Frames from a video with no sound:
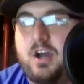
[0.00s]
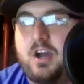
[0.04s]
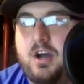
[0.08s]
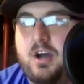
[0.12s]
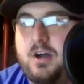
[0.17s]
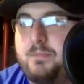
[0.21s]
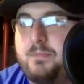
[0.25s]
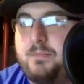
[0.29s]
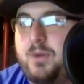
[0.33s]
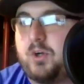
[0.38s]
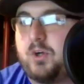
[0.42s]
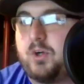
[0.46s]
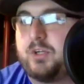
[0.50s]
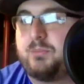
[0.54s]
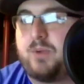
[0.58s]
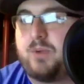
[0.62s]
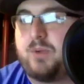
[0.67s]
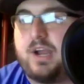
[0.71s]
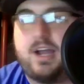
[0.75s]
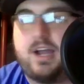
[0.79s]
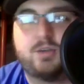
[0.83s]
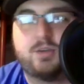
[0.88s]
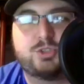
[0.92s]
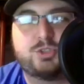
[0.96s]
Malcolm
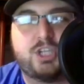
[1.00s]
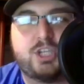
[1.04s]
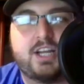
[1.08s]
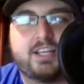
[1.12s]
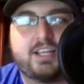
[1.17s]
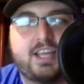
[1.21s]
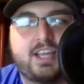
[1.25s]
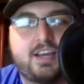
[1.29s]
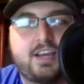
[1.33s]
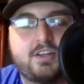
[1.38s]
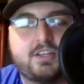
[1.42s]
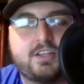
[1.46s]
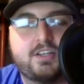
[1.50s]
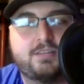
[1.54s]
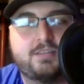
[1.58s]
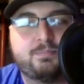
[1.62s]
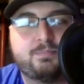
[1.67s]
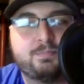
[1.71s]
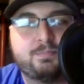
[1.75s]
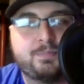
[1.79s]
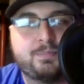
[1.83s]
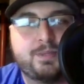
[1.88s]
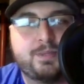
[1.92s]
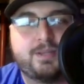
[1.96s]
Brown, John Kelly.
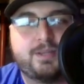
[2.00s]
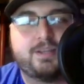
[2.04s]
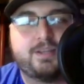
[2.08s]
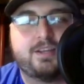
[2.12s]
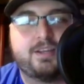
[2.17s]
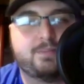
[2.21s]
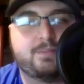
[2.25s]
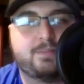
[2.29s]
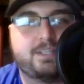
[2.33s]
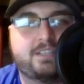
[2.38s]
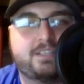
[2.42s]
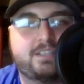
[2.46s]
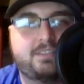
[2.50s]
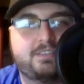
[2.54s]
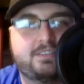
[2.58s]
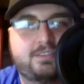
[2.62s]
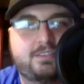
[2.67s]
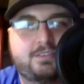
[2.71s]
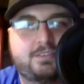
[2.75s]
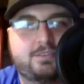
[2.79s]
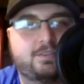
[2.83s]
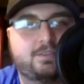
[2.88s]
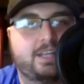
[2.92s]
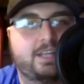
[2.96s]
I'm like,
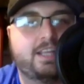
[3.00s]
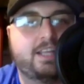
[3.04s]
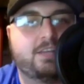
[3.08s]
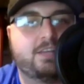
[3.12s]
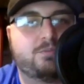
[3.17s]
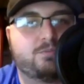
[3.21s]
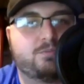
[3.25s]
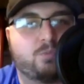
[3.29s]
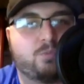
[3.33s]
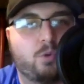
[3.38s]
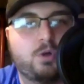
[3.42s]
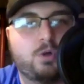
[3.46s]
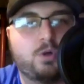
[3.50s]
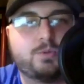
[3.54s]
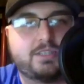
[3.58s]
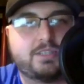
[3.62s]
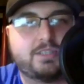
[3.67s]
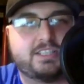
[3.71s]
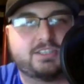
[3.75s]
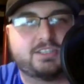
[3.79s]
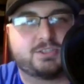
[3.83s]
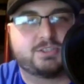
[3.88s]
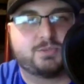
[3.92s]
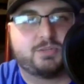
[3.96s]
they could roll with
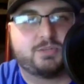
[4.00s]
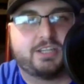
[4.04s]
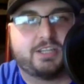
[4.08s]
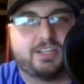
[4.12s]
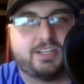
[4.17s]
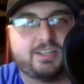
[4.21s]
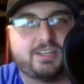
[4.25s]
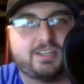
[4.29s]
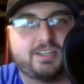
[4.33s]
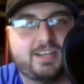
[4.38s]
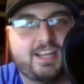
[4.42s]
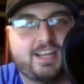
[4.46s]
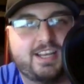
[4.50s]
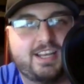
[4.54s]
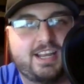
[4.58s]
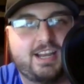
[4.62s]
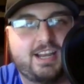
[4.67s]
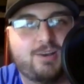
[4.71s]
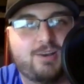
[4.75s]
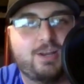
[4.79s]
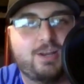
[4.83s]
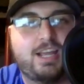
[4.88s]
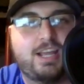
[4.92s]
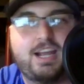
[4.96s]
these three, and
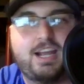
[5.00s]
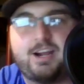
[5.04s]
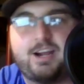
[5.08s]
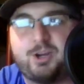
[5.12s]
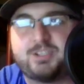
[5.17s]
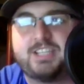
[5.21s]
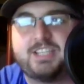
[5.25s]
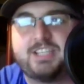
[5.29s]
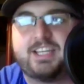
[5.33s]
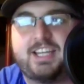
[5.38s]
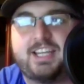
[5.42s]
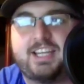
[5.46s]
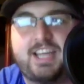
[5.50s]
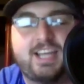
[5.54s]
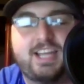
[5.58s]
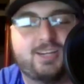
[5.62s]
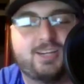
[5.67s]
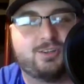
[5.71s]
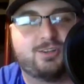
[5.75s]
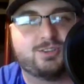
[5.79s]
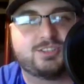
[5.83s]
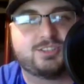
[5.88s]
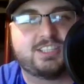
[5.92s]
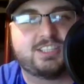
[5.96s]
there they are taking
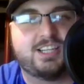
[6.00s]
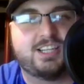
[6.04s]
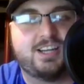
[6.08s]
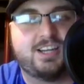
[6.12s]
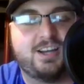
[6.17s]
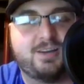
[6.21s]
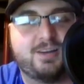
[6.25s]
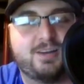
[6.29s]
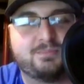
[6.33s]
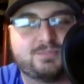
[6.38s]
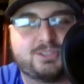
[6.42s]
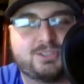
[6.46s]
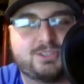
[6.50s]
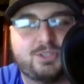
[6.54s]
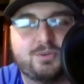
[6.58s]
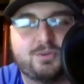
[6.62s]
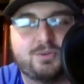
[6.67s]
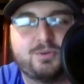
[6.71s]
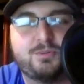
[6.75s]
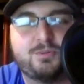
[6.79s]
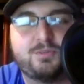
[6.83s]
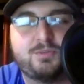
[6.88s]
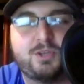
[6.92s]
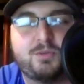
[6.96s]
Akers.
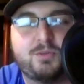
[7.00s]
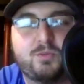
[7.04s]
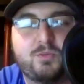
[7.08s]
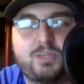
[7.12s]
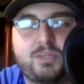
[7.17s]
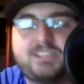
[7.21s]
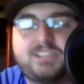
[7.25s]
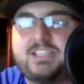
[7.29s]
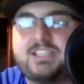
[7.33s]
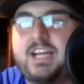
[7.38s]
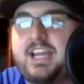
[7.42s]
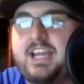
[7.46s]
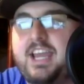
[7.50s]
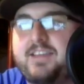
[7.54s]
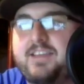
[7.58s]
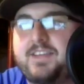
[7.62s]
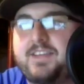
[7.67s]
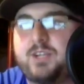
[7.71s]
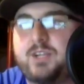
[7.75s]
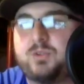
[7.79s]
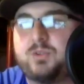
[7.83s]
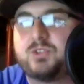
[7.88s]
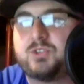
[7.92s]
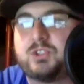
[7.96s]
So the reason I have
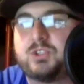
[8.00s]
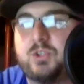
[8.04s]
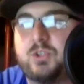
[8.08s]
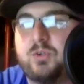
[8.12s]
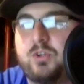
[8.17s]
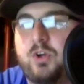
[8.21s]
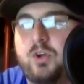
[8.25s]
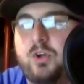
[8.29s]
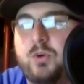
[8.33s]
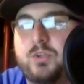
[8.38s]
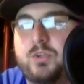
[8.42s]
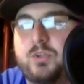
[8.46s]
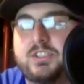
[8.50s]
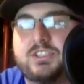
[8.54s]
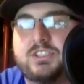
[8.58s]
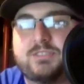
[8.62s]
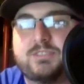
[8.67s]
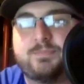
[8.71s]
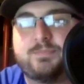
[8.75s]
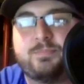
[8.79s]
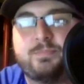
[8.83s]
Akers so low is